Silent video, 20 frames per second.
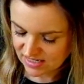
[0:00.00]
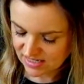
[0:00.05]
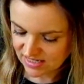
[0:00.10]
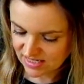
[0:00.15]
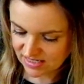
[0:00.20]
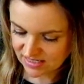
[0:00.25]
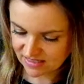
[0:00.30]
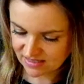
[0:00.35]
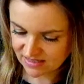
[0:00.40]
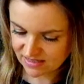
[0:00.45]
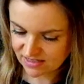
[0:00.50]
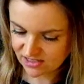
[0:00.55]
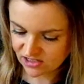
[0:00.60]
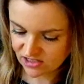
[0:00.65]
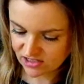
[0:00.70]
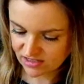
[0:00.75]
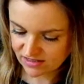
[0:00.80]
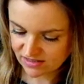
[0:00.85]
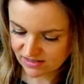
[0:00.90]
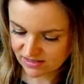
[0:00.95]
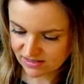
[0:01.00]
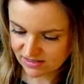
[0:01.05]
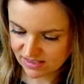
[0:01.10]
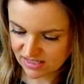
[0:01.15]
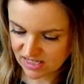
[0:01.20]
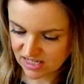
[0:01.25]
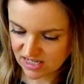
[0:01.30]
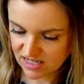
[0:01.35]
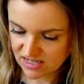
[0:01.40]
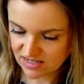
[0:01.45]
it's just
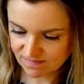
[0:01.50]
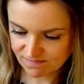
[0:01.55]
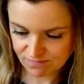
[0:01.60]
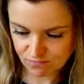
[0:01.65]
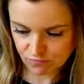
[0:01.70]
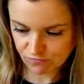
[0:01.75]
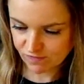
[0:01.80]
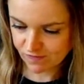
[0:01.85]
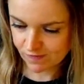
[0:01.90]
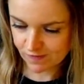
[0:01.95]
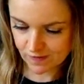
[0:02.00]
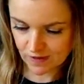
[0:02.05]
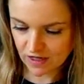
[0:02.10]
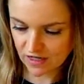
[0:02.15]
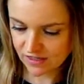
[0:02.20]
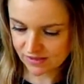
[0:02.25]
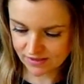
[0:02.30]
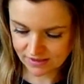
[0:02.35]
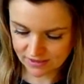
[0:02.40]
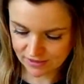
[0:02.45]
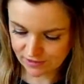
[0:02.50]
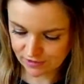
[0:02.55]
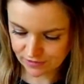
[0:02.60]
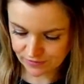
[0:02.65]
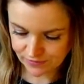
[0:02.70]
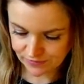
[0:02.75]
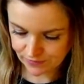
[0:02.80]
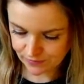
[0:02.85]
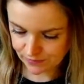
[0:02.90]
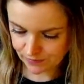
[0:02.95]
far
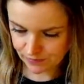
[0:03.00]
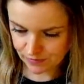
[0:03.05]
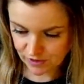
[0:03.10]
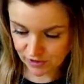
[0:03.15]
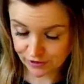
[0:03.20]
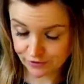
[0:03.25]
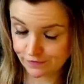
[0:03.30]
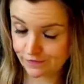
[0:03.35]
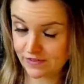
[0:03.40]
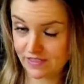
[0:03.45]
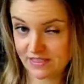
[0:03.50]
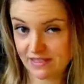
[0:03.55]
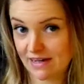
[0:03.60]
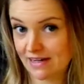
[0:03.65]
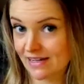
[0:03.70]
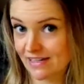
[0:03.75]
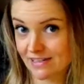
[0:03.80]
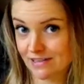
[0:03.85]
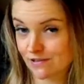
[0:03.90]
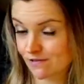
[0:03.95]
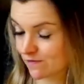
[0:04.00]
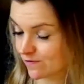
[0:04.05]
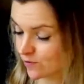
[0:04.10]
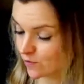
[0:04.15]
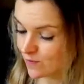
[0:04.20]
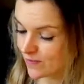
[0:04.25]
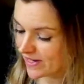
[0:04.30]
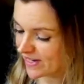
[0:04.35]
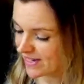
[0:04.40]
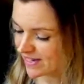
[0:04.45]
too oversized for
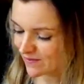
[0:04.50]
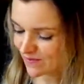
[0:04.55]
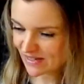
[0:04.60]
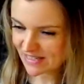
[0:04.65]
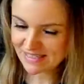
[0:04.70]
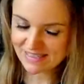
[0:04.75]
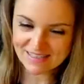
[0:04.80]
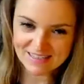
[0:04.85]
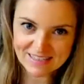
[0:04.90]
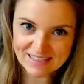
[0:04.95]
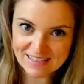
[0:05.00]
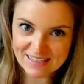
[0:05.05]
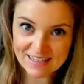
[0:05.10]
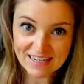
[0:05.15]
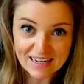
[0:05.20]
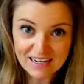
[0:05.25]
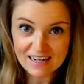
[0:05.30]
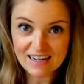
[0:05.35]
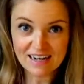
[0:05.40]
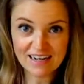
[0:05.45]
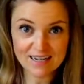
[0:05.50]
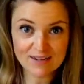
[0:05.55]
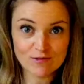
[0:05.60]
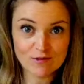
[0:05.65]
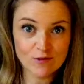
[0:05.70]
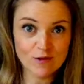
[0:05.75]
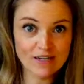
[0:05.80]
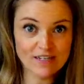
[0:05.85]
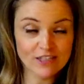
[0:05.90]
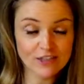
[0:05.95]
me, basically. I'm
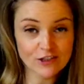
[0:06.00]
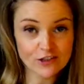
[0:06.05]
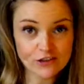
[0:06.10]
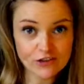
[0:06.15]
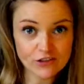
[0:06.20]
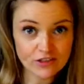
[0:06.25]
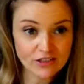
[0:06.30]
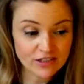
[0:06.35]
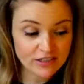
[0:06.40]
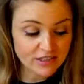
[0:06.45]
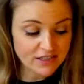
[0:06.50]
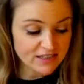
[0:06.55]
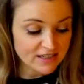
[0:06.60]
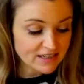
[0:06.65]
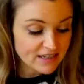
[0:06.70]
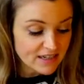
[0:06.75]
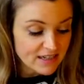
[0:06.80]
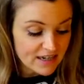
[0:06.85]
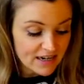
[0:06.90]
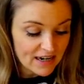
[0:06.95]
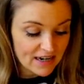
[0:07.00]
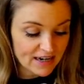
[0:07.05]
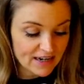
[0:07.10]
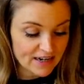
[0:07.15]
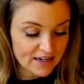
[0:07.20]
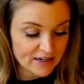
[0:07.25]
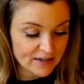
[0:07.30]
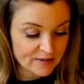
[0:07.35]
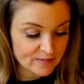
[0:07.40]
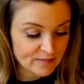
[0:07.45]
quite short,
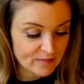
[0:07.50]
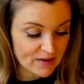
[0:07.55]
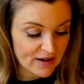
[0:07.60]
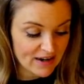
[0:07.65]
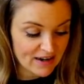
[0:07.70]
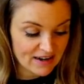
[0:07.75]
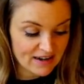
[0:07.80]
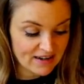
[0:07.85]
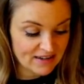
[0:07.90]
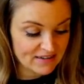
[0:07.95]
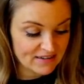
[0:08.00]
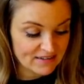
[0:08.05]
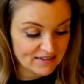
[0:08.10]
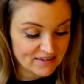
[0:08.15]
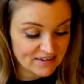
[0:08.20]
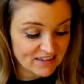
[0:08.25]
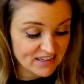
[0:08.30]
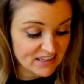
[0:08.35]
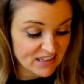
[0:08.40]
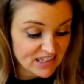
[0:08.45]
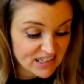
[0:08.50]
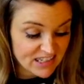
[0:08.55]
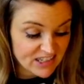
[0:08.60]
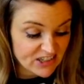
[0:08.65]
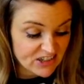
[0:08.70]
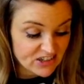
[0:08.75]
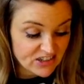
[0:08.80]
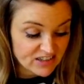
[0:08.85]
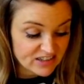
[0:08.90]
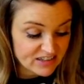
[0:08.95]
and it
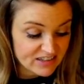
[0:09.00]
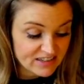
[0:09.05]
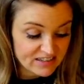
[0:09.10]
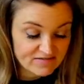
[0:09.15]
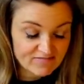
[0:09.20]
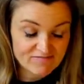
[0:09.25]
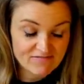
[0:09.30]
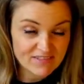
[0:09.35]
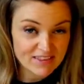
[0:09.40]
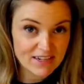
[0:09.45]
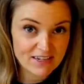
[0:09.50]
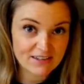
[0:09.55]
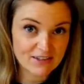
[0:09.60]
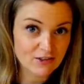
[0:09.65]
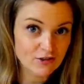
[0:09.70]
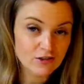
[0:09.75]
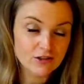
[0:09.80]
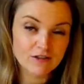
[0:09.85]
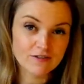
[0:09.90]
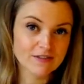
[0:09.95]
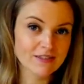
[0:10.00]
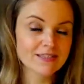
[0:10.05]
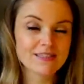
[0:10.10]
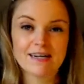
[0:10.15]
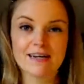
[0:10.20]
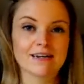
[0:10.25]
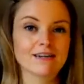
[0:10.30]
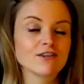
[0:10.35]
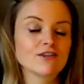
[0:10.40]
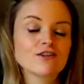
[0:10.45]
just, that sort of
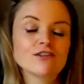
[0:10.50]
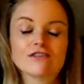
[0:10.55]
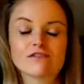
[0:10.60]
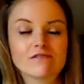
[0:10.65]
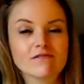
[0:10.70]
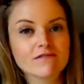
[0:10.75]
style just